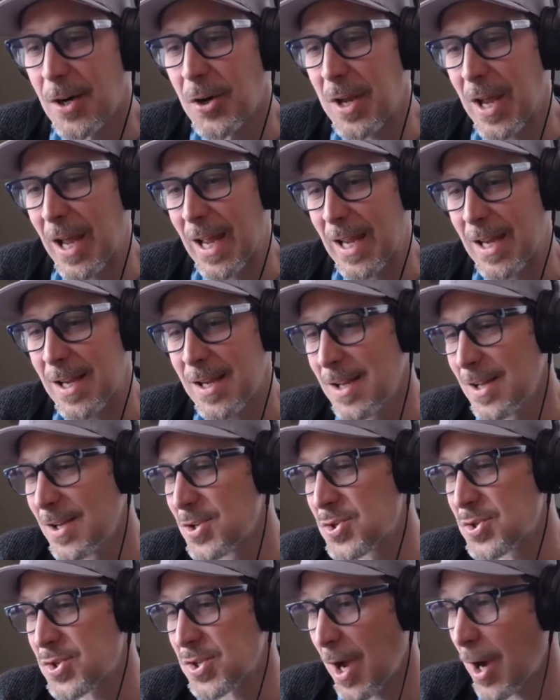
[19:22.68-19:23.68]
Okay?
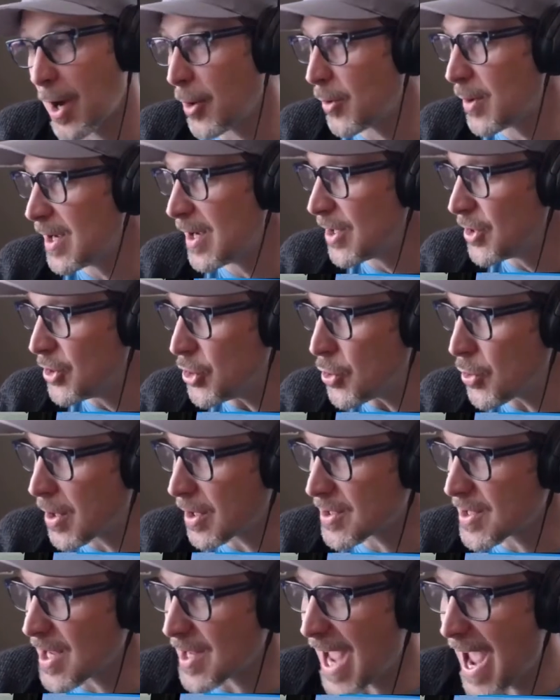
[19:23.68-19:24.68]
So you
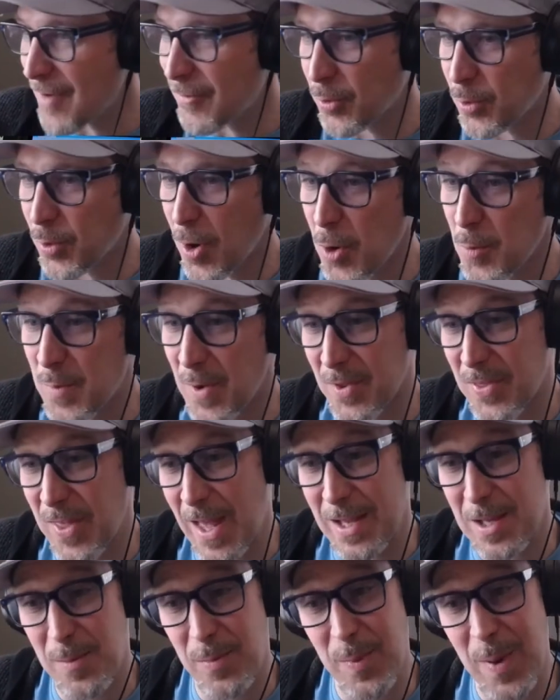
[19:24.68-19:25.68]
could have a road book
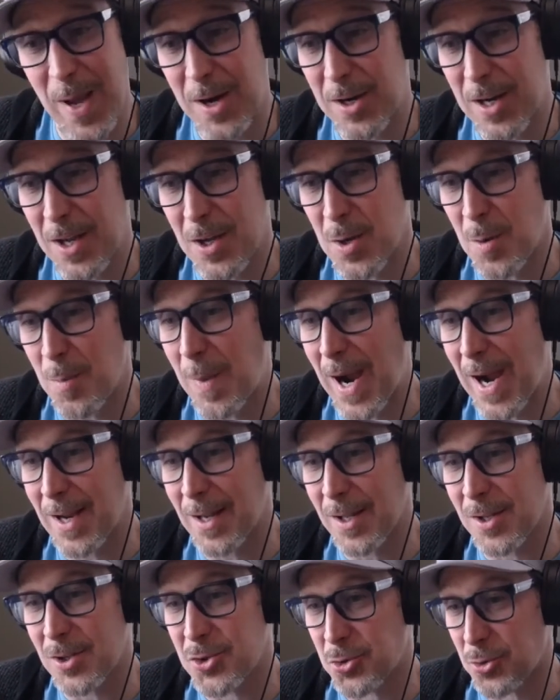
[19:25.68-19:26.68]
that you better get your
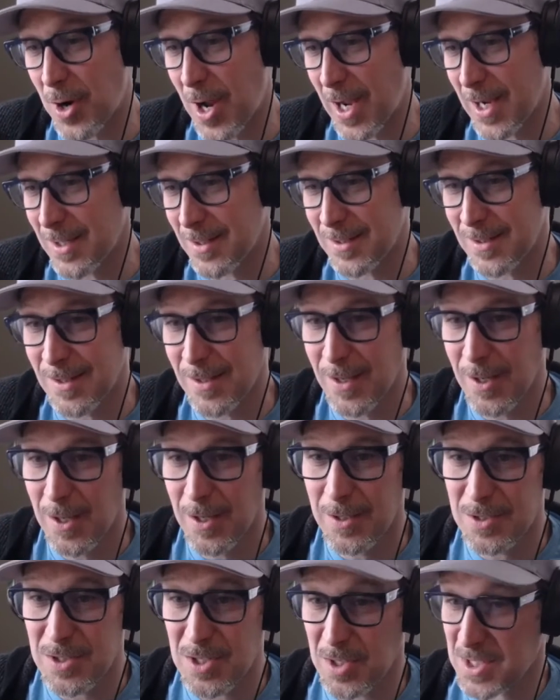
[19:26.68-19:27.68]
mileage right
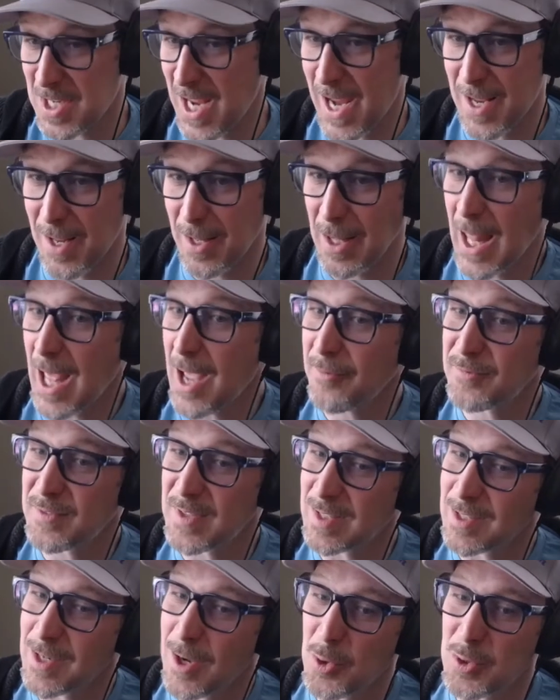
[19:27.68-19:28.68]
to take a left
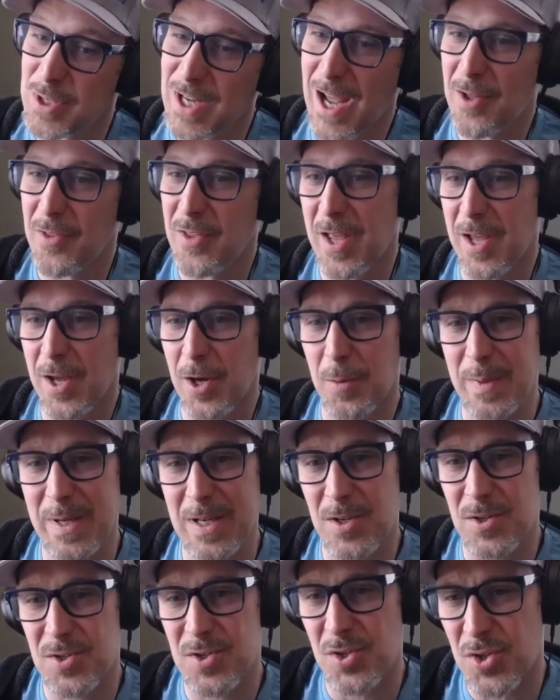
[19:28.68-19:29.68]
and go down the hill,
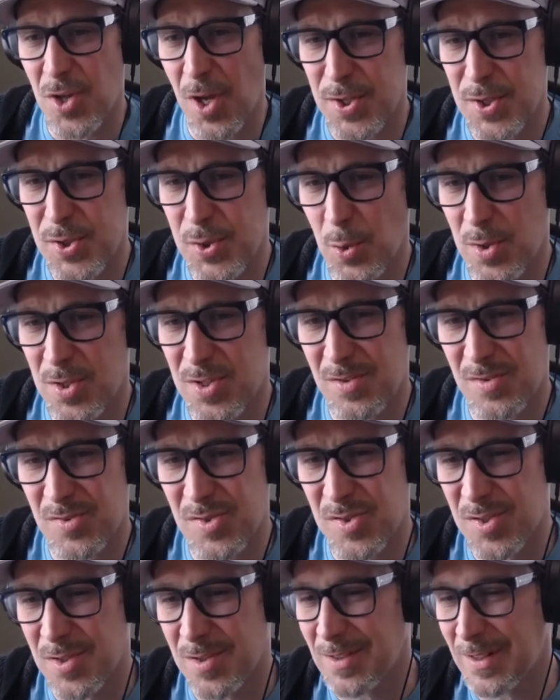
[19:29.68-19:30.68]
because there's all sorts of
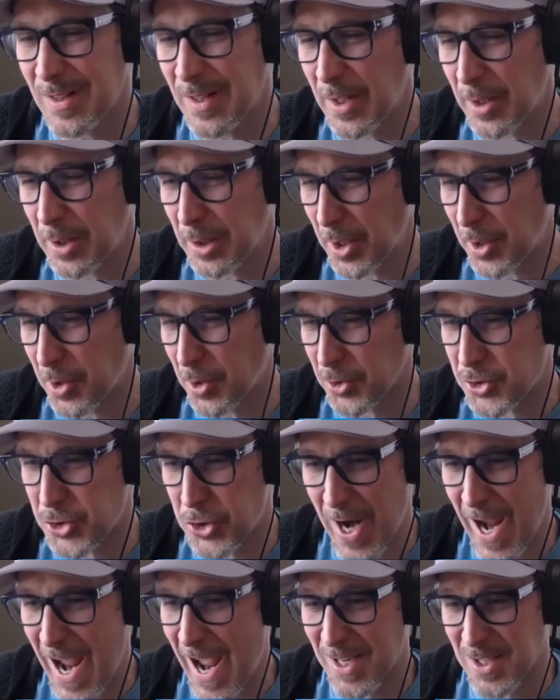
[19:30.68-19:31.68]
little
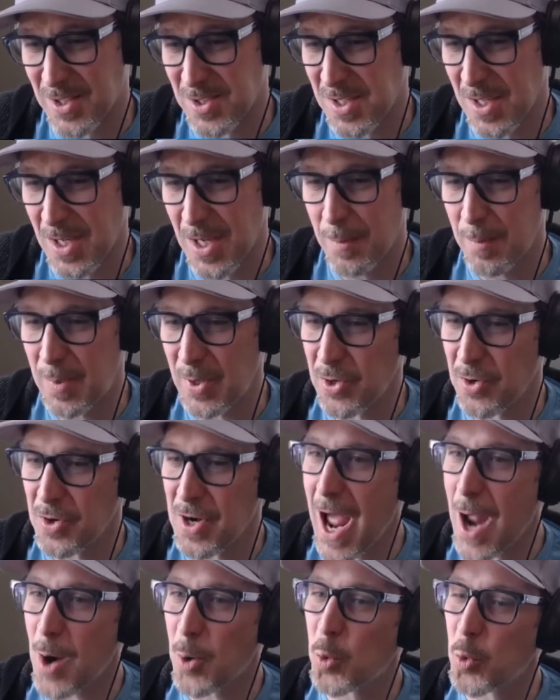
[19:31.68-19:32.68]
tracks, but you're
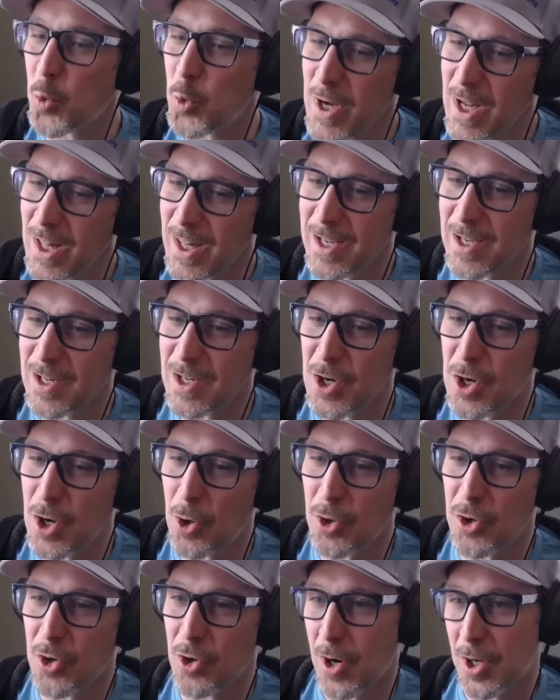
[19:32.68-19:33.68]
not really going to
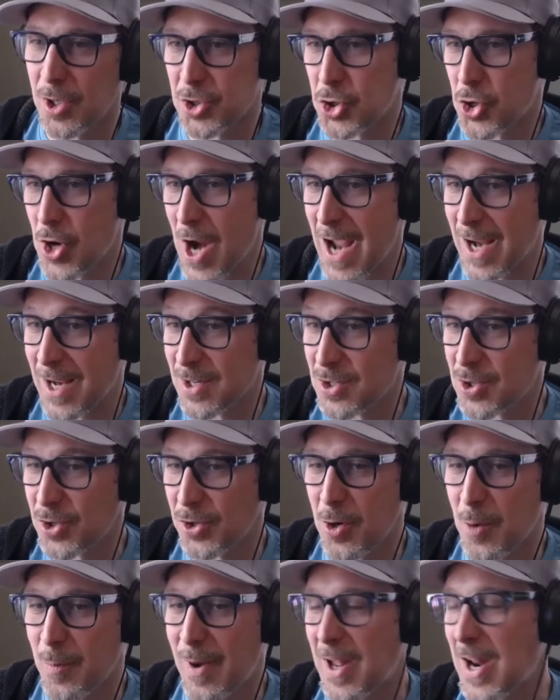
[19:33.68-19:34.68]
know you're on track until
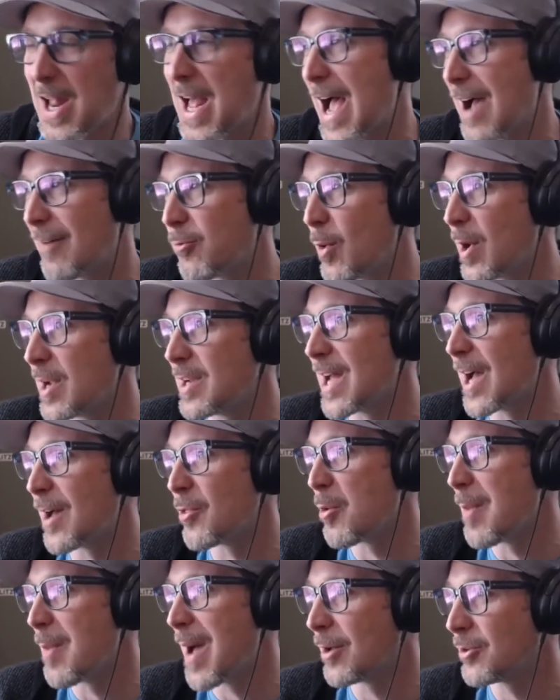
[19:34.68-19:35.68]
you're about halfay down
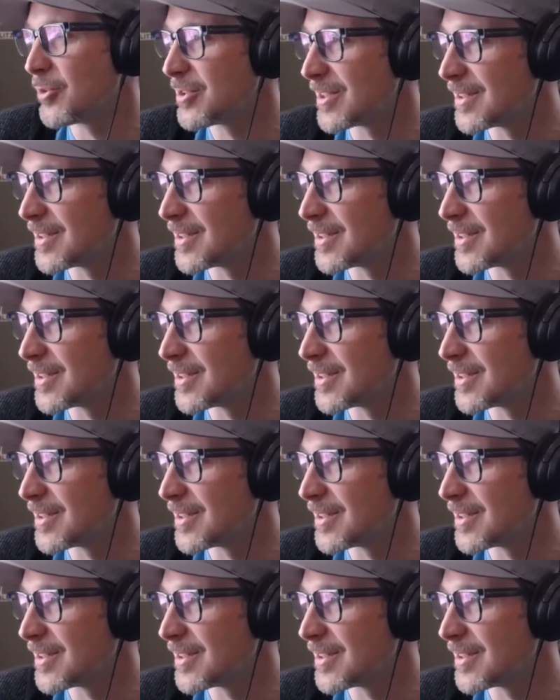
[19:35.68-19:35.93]
the mountain.